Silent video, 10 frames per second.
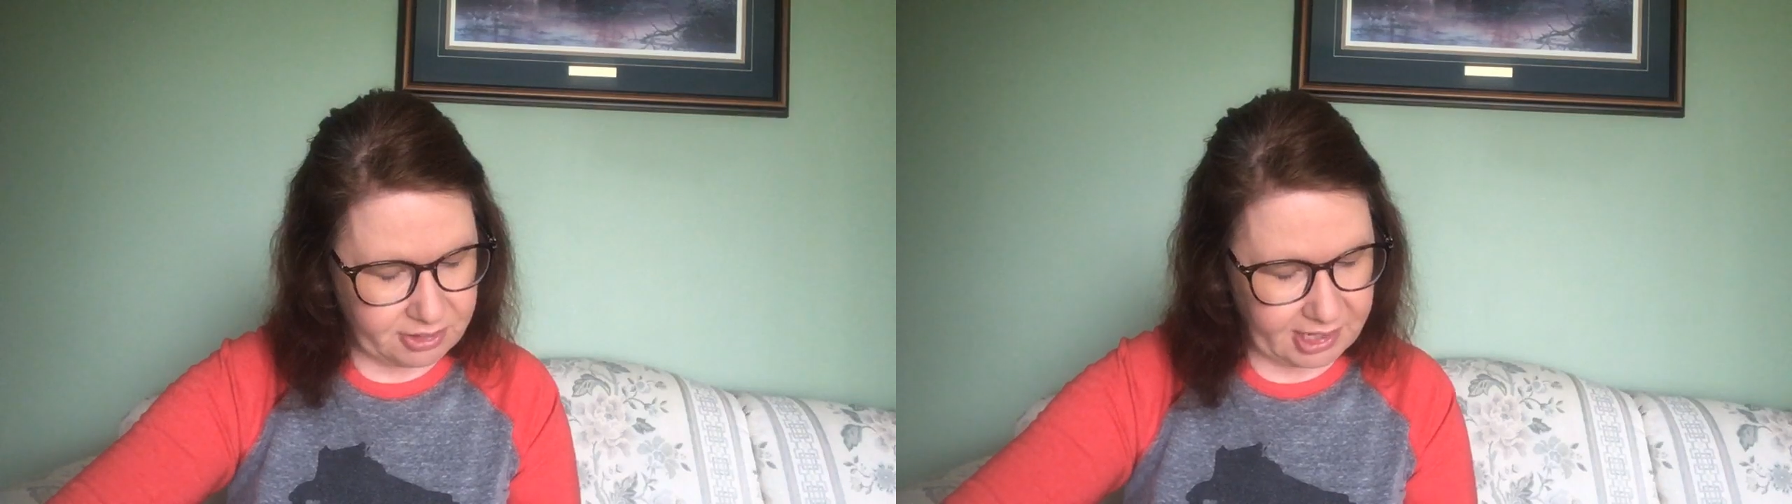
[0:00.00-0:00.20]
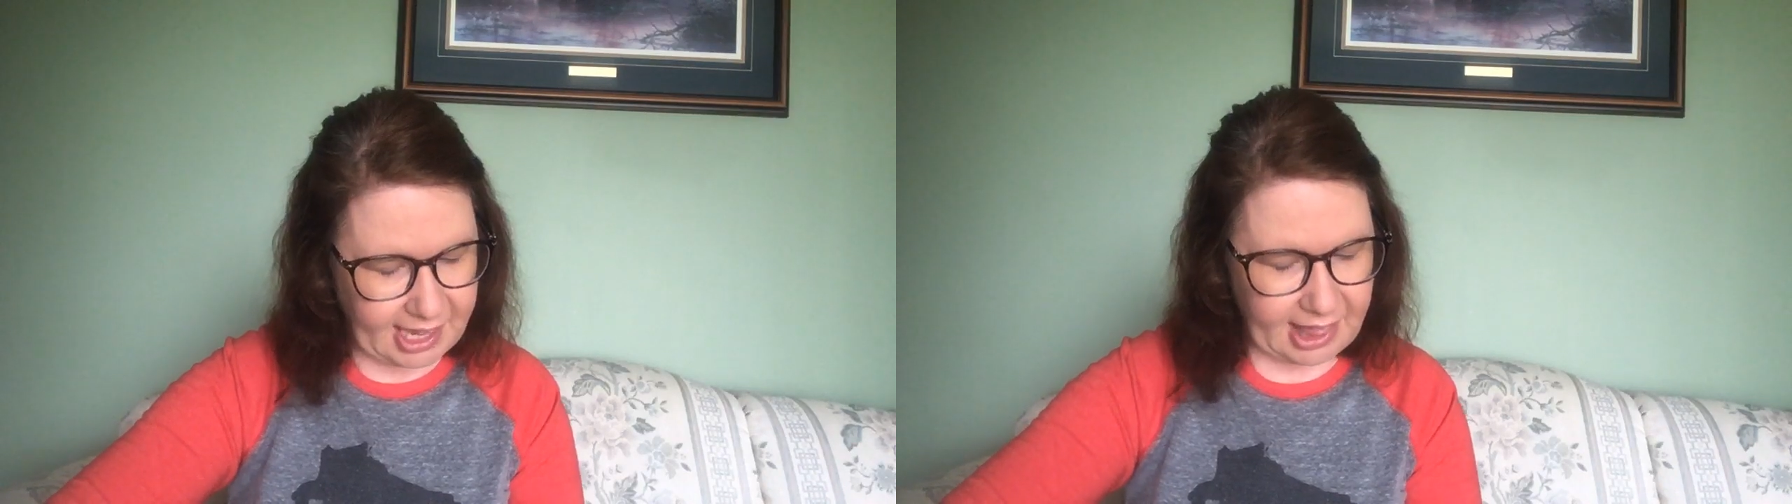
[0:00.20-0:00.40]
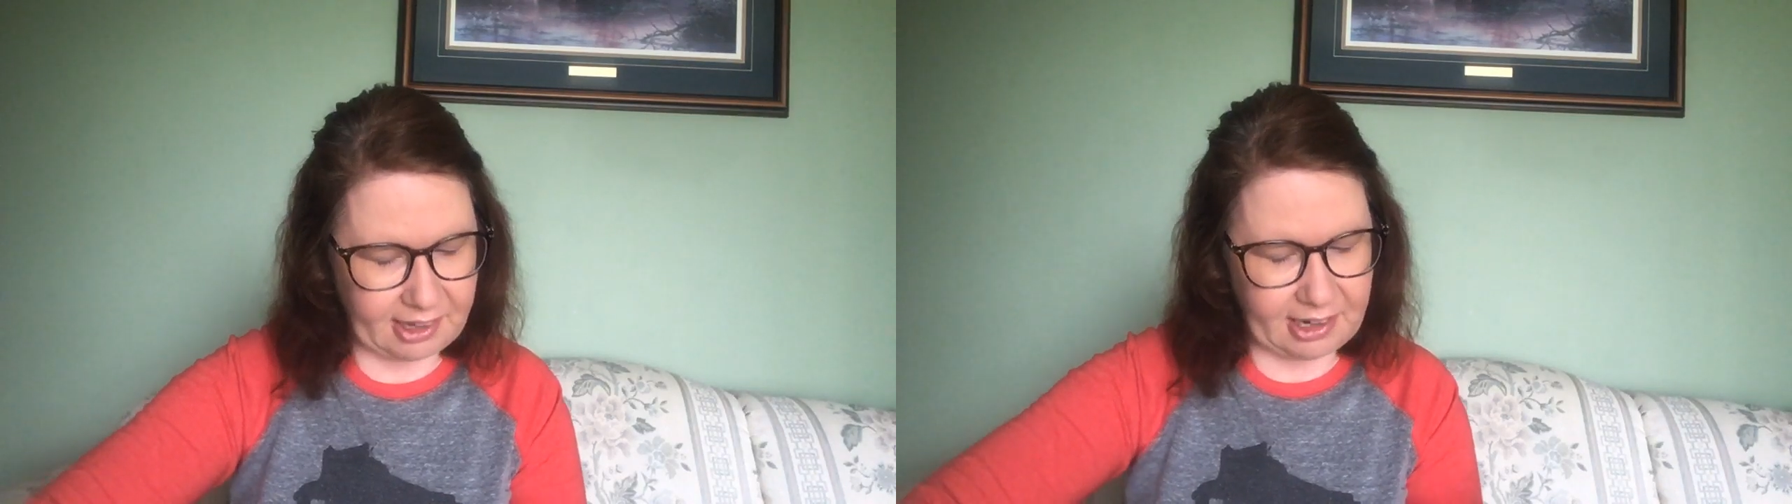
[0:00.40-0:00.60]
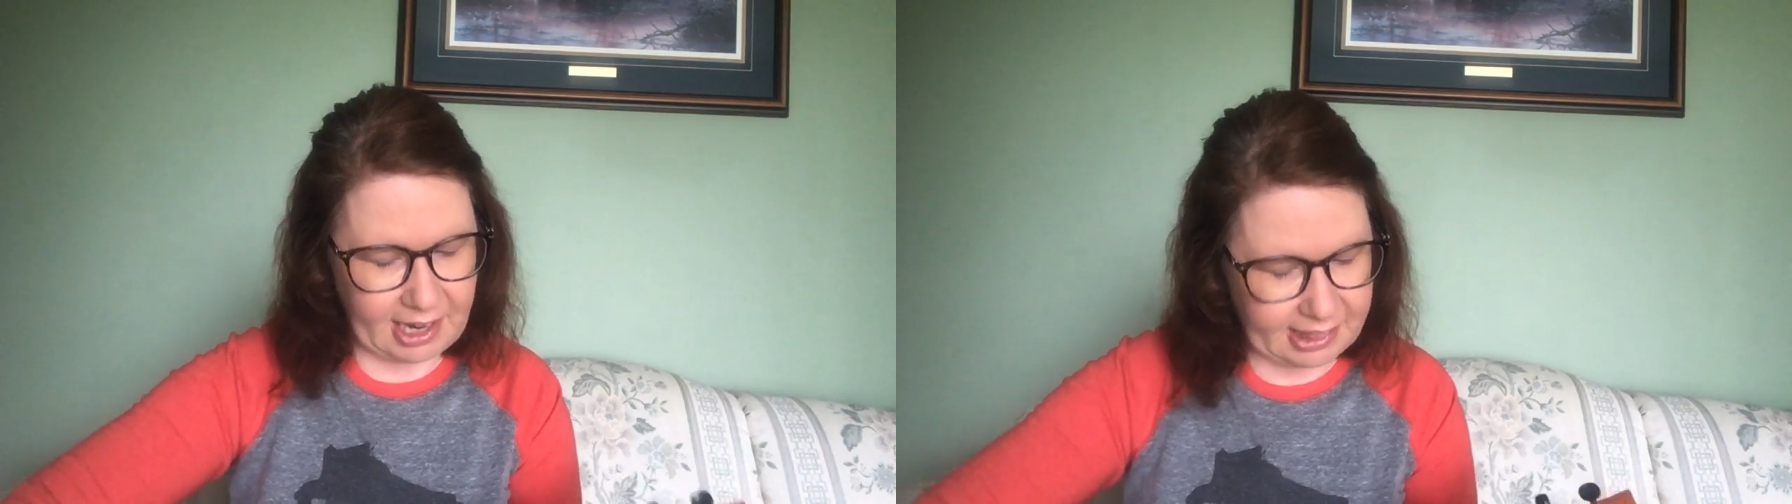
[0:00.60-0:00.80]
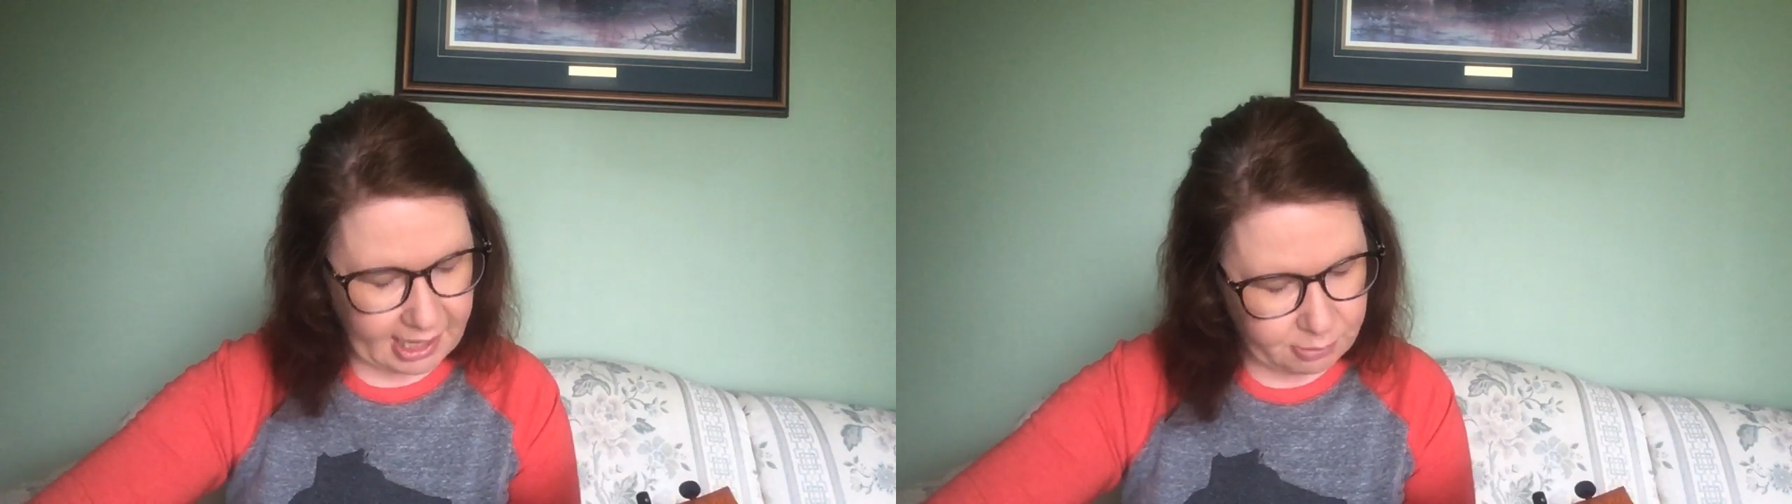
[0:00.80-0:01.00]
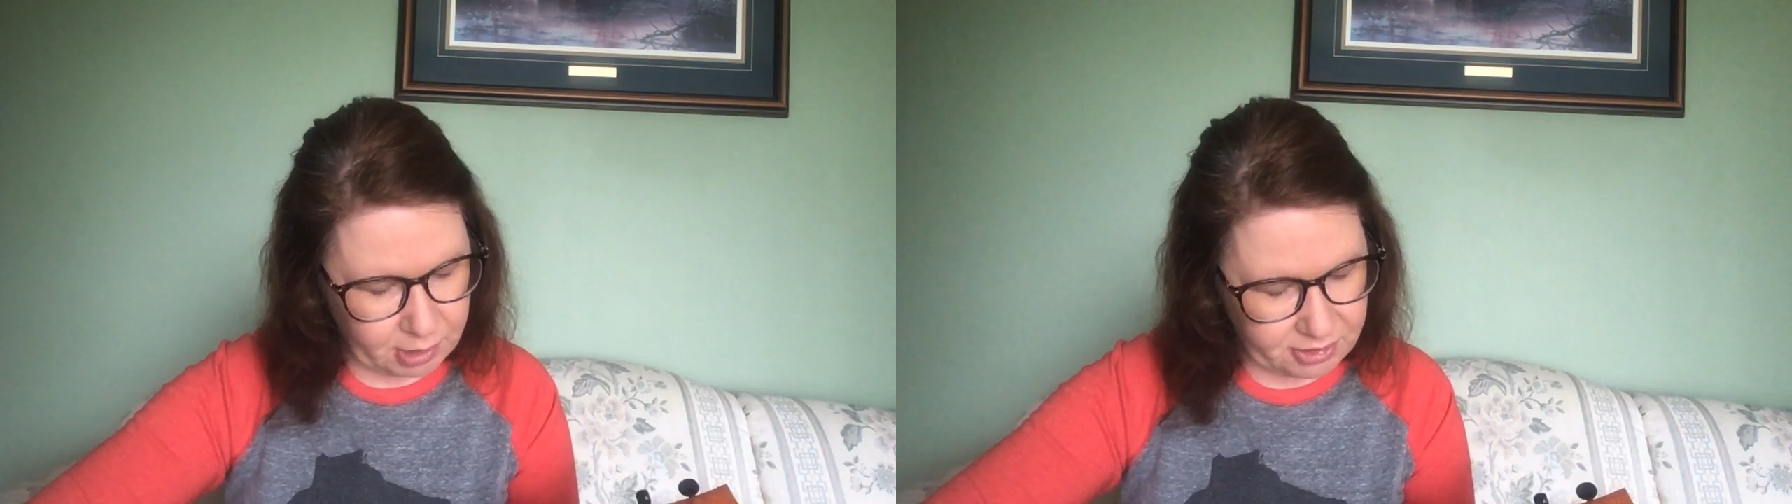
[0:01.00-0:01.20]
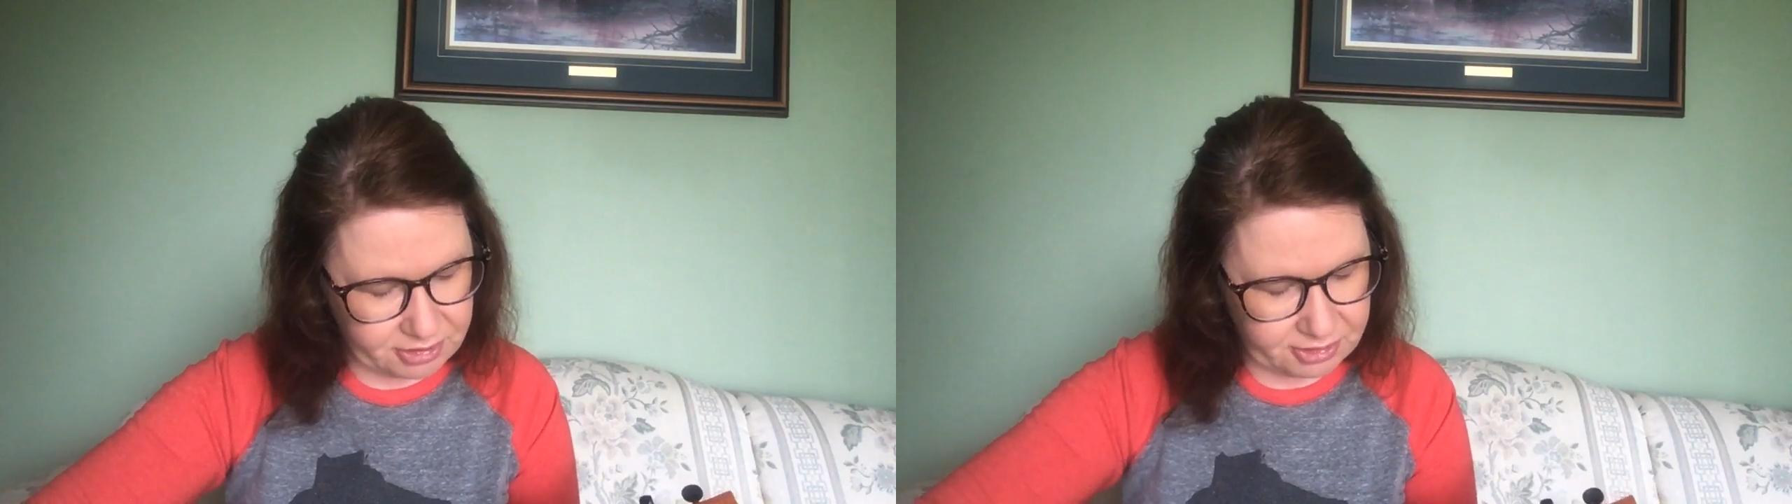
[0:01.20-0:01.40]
together, and then we'll